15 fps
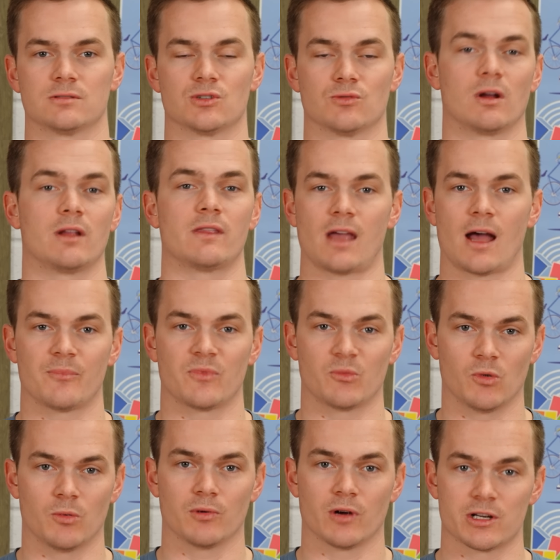to run the
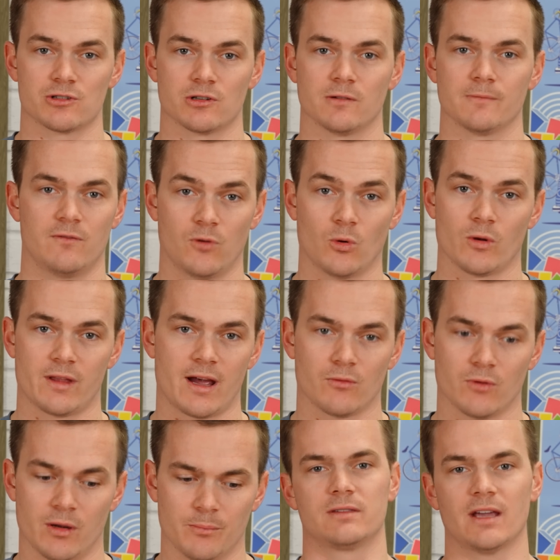optimal pressure for that
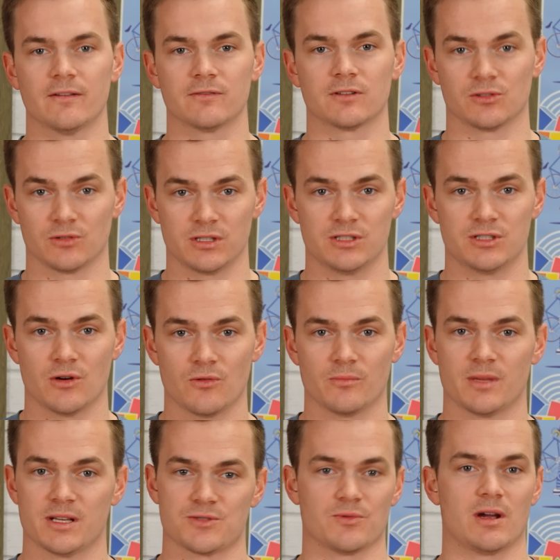rim. Definitely don't
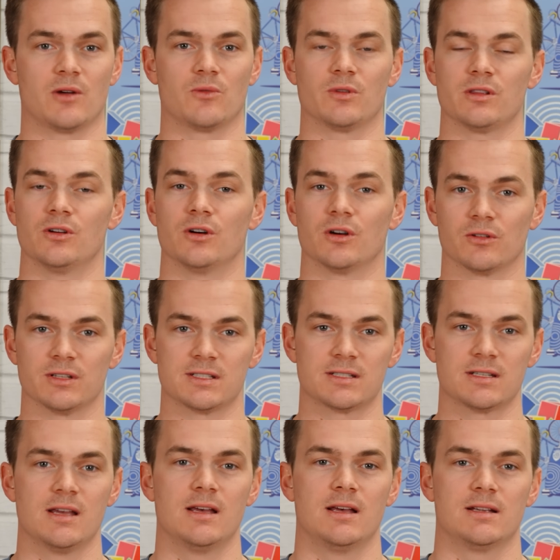mess around with the hookless
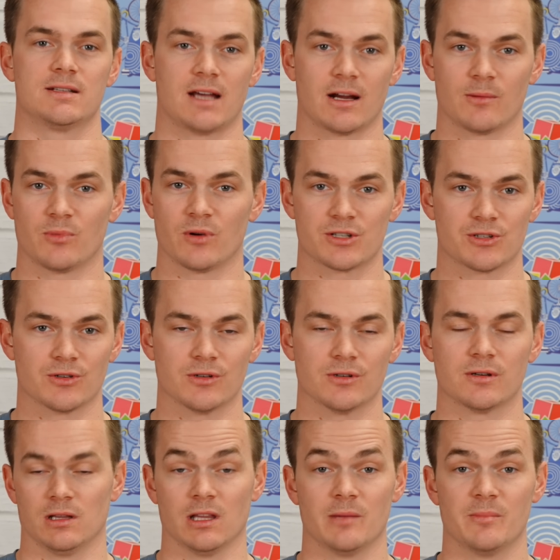tire pressure
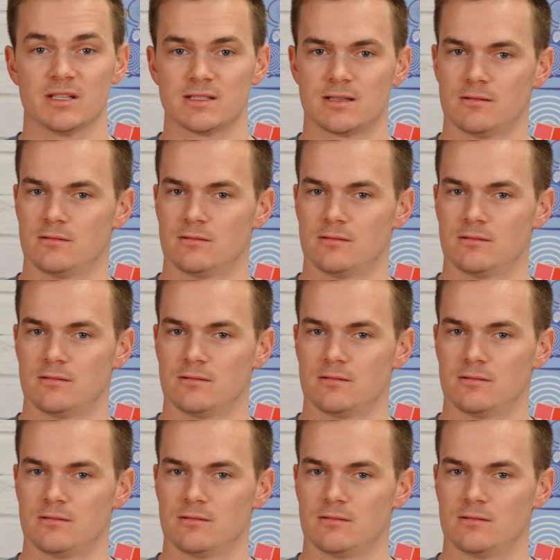limits.